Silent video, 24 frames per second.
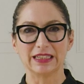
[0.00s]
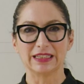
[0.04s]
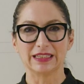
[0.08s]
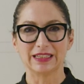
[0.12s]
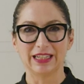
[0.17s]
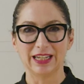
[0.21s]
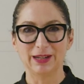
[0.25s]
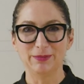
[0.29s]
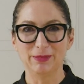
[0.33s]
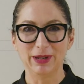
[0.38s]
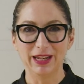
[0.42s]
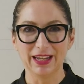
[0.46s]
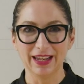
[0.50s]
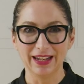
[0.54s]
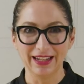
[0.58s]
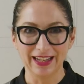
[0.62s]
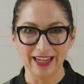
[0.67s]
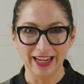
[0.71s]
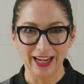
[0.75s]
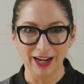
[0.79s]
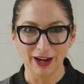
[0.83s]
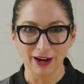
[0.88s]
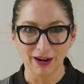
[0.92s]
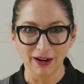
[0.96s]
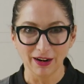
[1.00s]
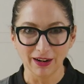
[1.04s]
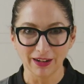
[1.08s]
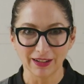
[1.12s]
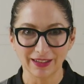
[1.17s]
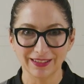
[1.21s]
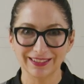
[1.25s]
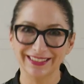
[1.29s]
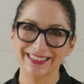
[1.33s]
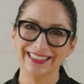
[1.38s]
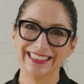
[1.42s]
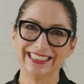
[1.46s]
steamy in
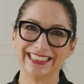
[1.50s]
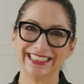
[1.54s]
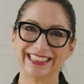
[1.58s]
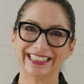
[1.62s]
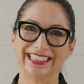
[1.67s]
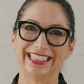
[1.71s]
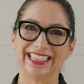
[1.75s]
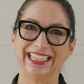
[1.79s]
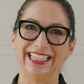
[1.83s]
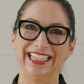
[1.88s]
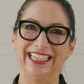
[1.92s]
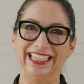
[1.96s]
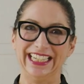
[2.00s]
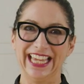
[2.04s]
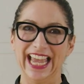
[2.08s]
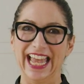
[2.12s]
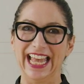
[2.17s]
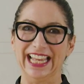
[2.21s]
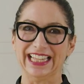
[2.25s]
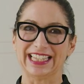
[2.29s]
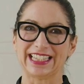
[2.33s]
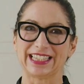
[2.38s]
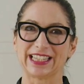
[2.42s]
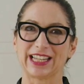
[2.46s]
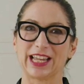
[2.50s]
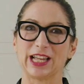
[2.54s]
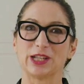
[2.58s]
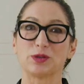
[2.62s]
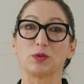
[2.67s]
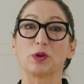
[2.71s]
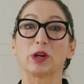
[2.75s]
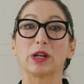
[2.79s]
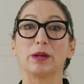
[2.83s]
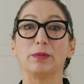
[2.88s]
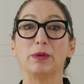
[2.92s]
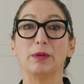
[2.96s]
here? Yes, because
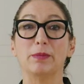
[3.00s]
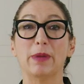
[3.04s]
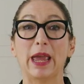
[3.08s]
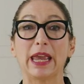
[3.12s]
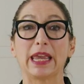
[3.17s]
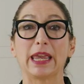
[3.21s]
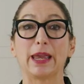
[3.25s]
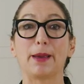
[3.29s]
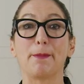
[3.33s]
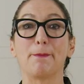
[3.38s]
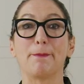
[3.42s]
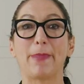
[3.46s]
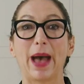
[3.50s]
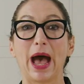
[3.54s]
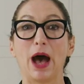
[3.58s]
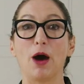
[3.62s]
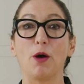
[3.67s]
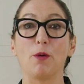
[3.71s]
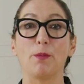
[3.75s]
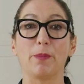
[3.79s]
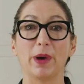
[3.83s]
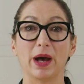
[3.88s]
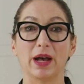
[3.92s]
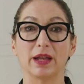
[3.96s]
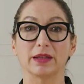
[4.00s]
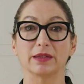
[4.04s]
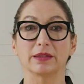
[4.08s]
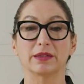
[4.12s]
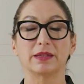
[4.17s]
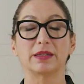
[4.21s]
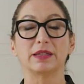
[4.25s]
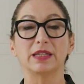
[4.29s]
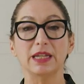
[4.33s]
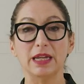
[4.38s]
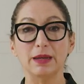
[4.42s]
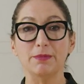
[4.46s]
we're going to be making bao buns,
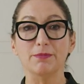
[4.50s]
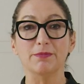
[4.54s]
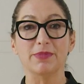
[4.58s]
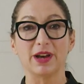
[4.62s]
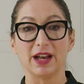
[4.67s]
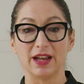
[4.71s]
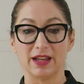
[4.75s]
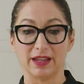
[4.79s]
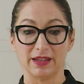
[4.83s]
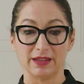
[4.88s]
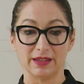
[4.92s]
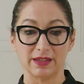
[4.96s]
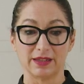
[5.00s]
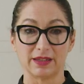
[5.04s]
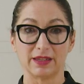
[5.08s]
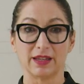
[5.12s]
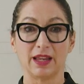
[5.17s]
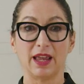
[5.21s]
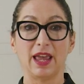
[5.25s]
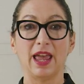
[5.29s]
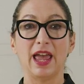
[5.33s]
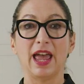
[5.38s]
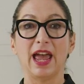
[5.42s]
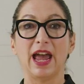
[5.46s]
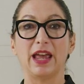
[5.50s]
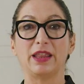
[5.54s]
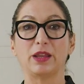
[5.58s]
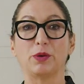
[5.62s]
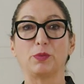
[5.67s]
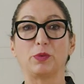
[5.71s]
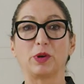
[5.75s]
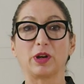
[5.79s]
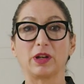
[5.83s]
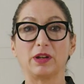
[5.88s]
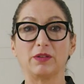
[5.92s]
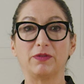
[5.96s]
steam buns, and
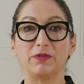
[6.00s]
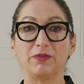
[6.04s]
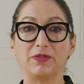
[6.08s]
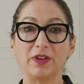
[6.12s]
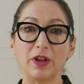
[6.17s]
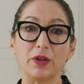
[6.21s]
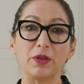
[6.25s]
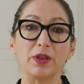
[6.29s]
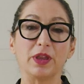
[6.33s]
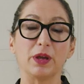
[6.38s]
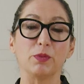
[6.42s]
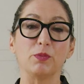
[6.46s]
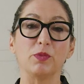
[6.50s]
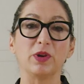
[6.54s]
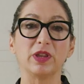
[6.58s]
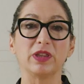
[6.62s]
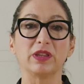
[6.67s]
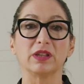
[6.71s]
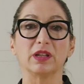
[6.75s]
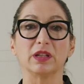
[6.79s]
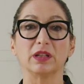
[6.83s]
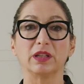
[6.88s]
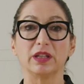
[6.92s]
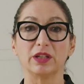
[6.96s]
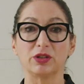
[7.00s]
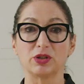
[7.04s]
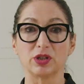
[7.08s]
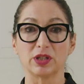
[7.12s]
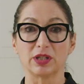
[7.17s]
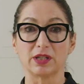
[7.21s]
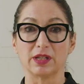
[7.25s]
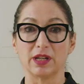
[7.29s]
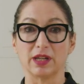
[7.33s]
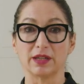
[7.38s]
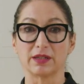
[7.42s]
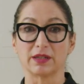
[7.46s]
then we're going to fill them with
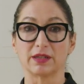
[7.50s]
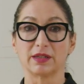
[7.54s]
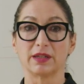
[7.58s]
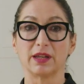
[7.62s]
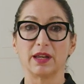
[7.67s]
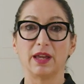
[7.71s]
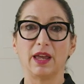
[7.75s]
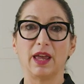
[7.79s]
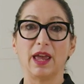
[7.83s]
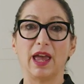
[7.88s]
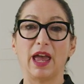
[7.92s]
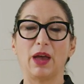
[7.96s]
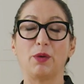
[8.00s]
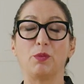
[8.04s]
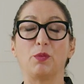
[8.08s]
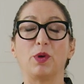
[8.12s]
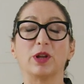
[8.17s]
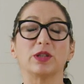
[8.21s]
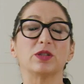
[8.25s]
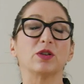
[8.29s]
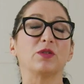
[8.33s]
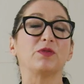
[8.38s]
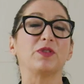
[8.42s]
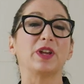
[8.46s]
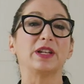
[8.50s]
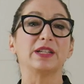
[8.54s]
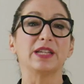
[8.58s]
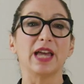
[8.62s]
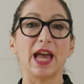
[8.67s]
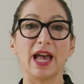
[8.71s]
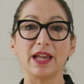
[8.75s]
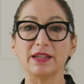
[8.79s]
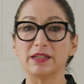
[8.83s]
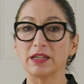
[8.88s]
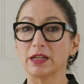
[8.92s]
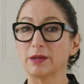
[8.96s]
deliciousness. And what's so
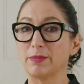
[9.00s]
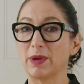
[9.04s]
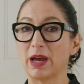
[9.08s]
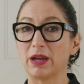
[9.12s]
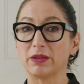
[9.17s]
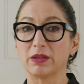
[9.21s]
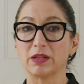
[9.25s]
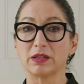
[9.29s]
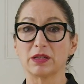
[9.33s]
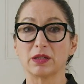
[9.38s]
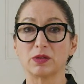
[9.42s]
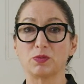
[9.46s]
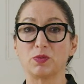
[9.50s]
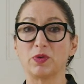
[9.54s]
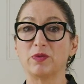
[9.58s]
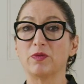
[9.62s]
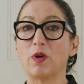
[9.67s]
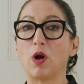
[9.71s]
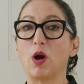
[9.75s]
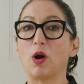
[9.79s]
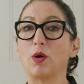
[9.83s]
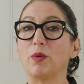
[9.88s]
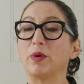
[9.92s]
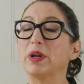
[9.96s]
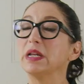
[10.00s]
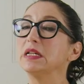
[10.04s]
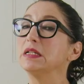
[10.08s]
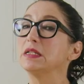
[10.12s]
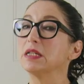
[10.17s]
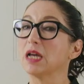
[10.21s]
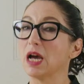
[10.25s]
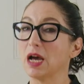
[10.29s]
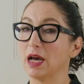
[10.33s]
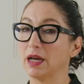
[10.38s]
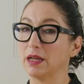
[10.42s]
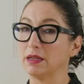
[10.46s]
fantastic about this is we've already
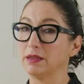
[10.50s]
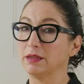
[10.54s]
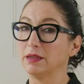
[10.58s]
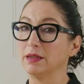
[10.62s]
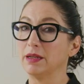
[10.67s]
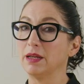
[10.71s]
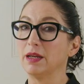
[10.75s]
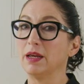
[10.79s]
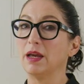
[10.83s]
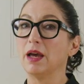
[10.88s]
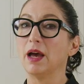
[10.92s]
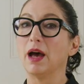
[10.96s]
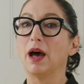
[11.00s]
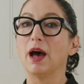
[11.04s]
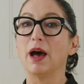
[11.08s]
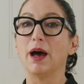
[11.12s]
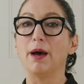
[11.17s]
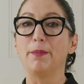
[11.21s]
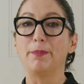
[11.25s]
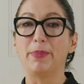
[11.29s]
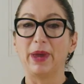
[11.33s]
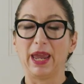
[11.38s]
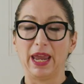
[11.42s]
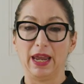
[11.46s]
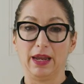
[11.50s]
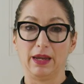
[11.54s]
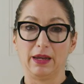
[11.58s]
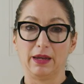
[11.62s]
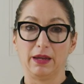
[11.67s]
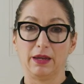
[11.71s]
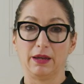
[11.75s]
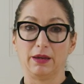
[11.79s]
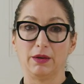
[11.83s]
done a bake,